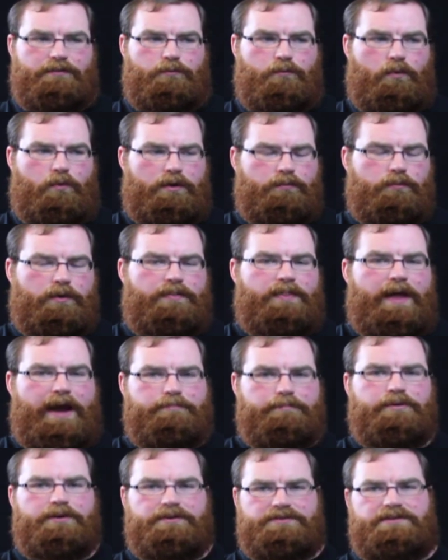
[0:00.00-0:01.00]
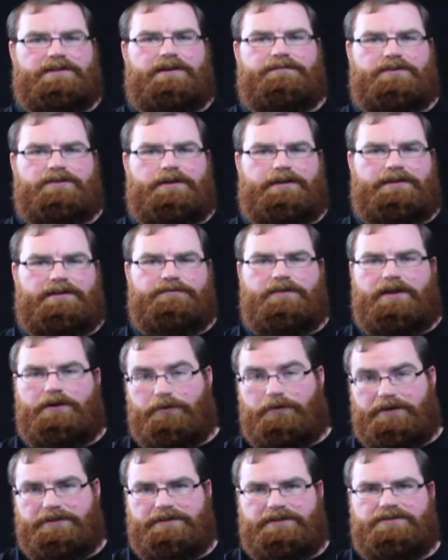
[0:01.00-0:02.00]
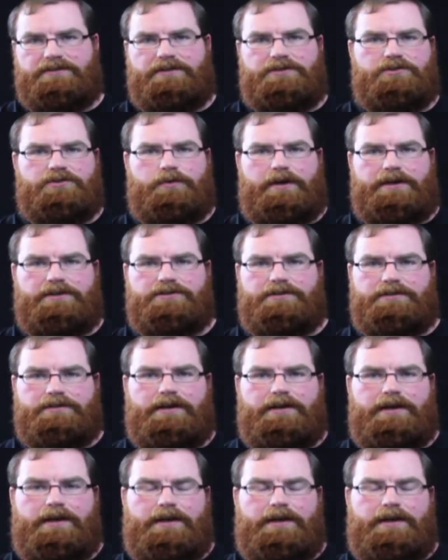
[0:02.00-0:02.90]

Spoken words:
what would that person have done if they were in this situation?